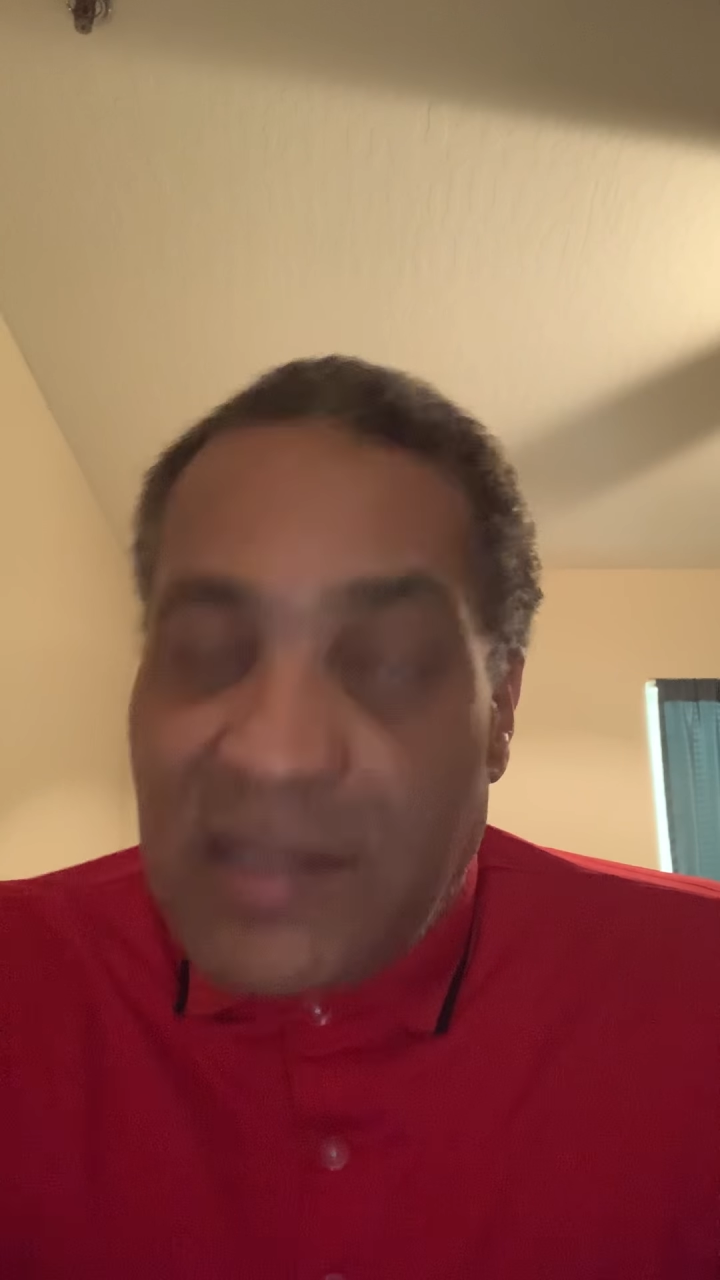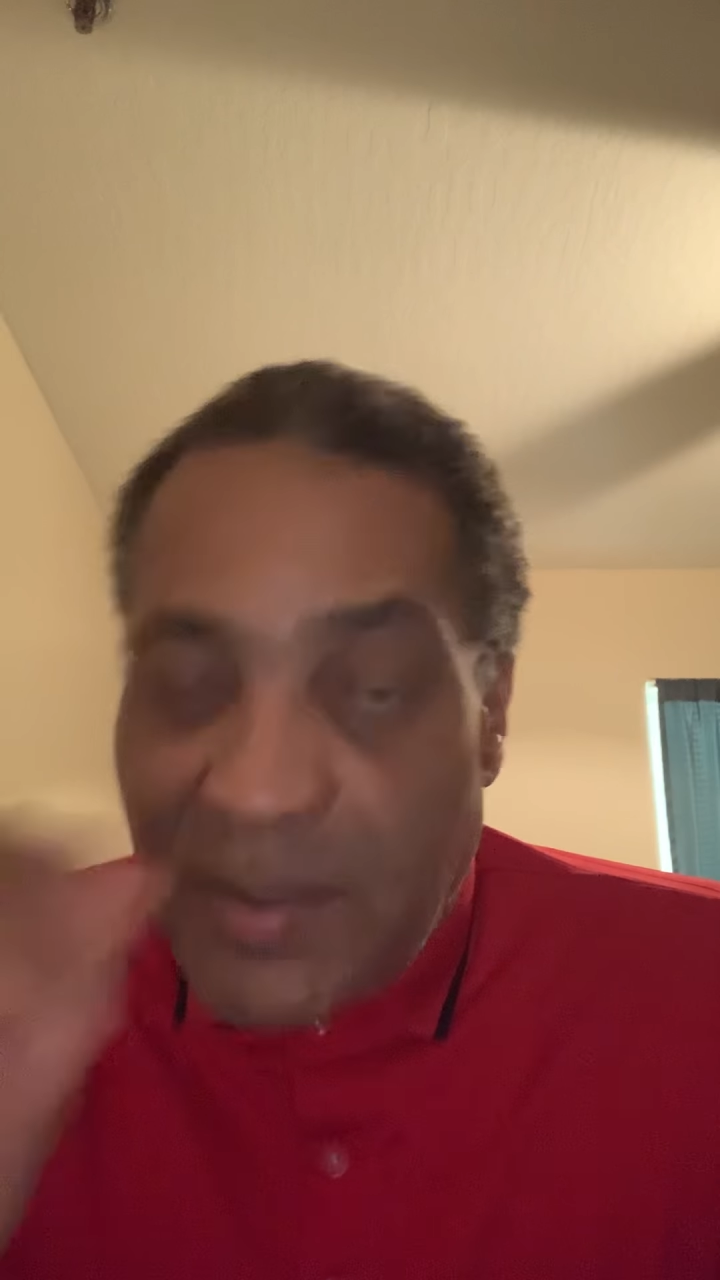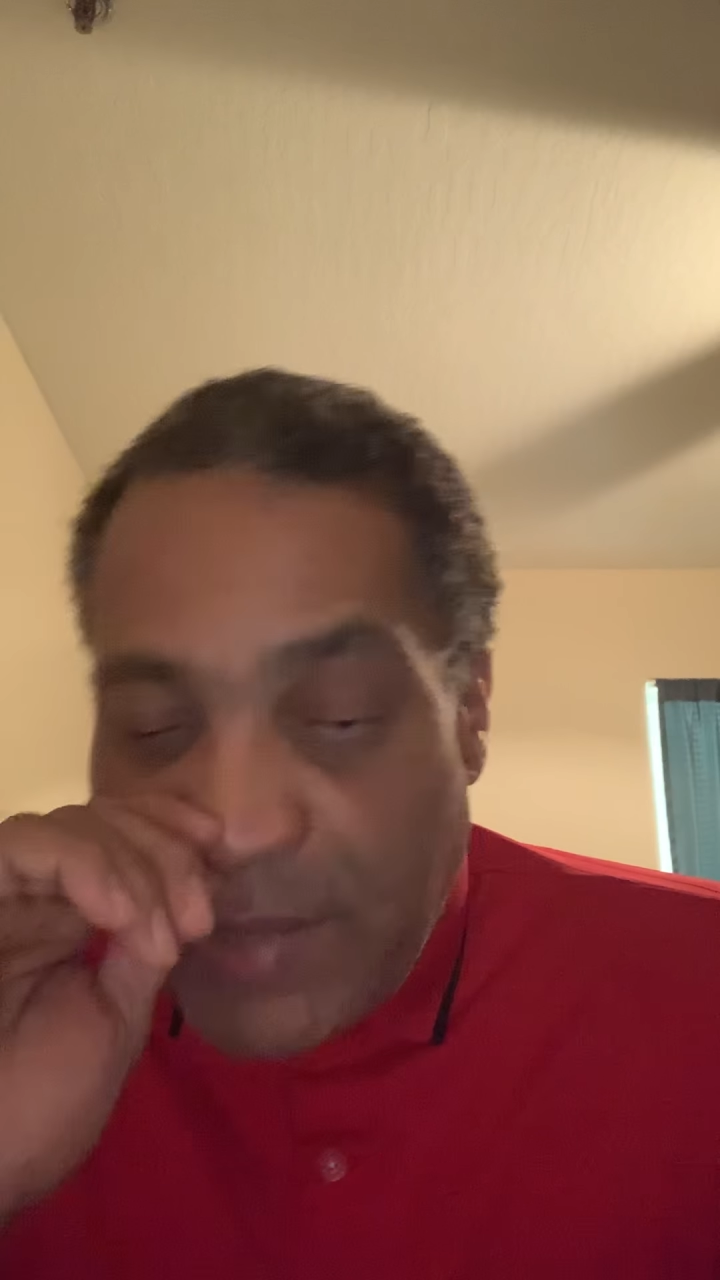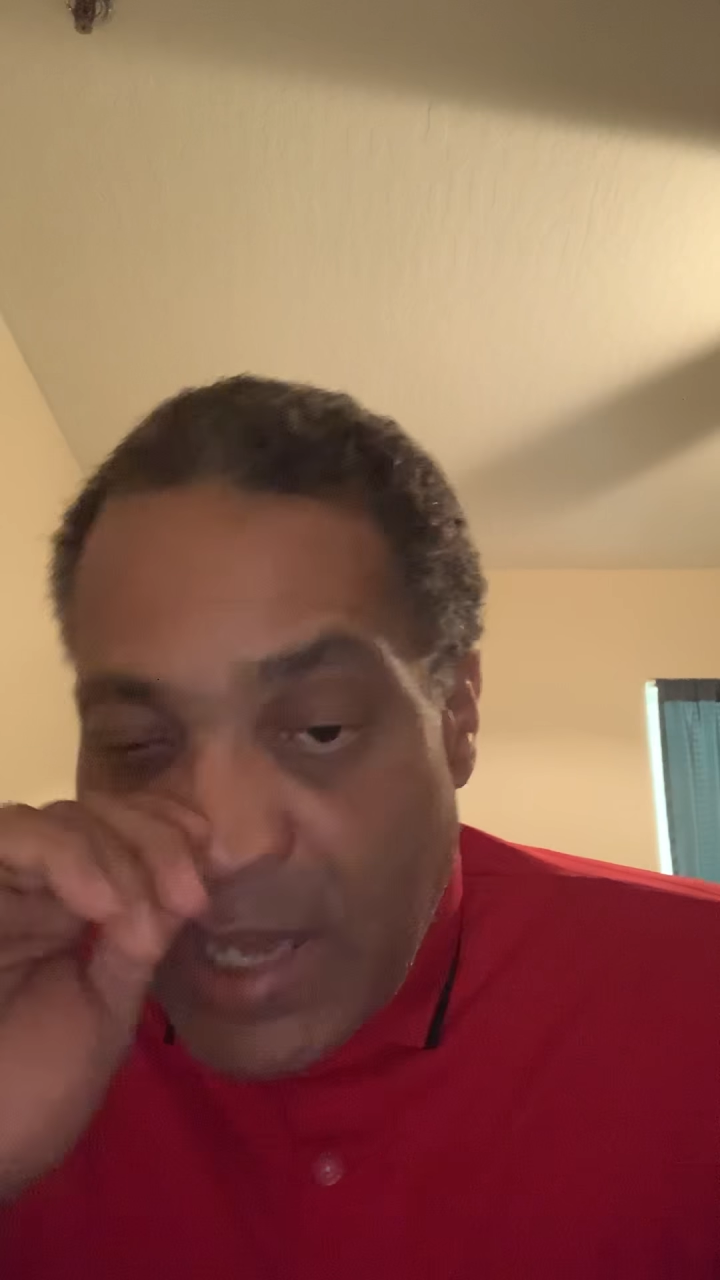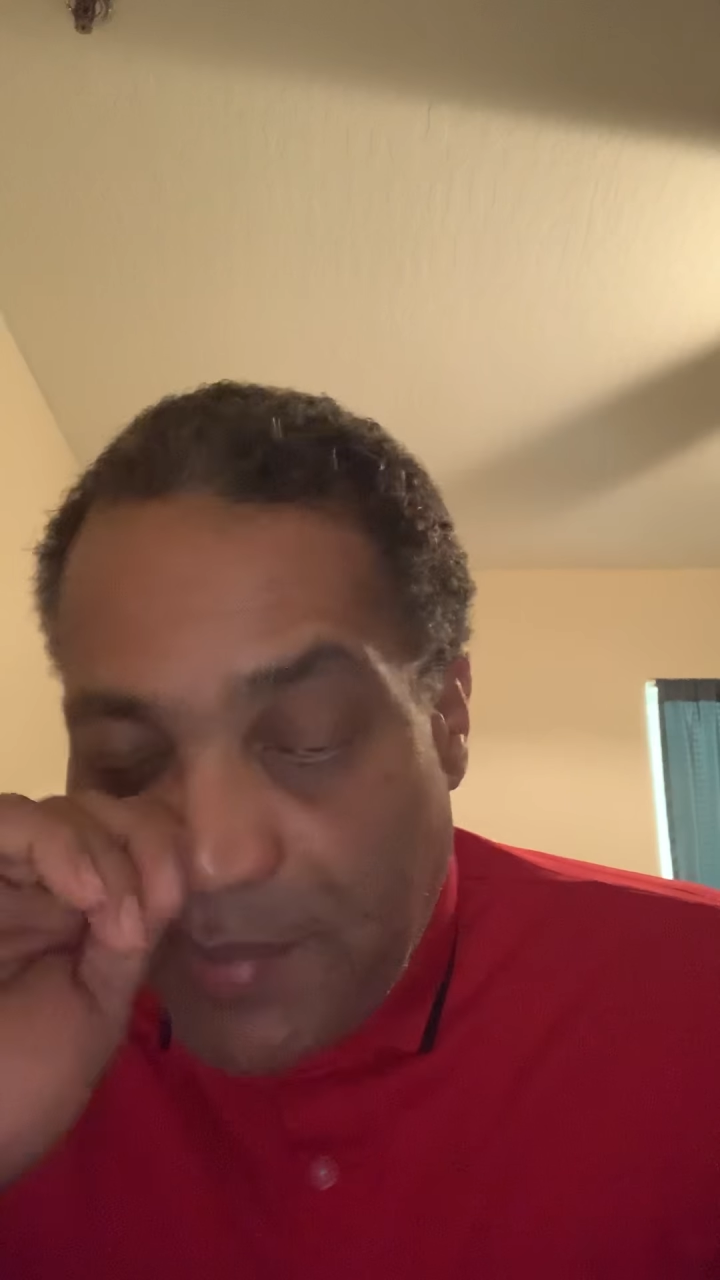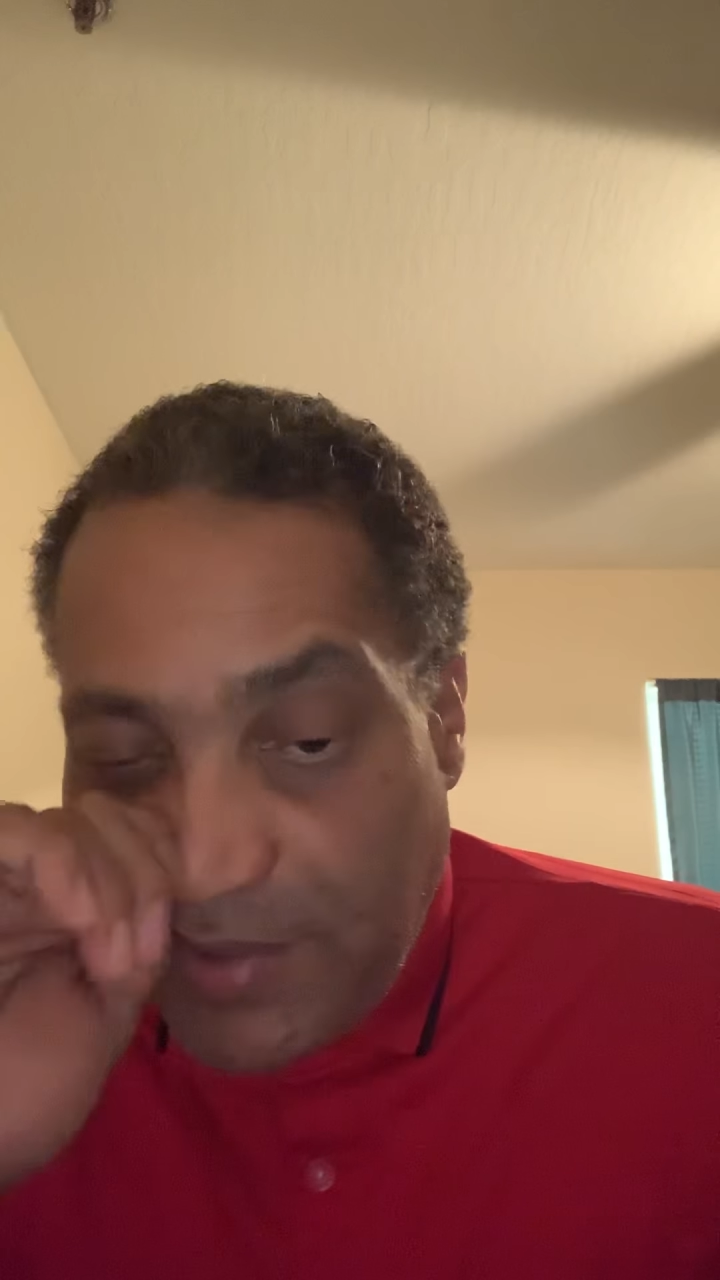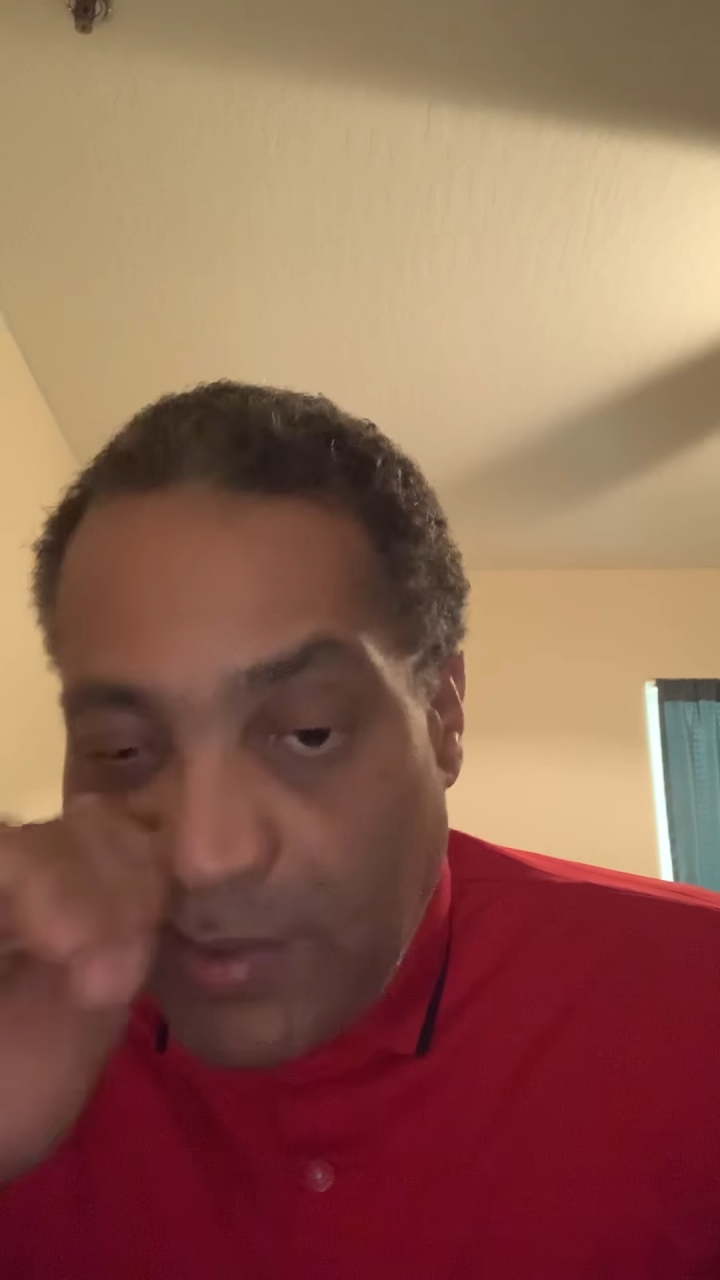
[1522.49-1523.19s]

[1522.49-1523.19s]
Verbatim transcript: something happened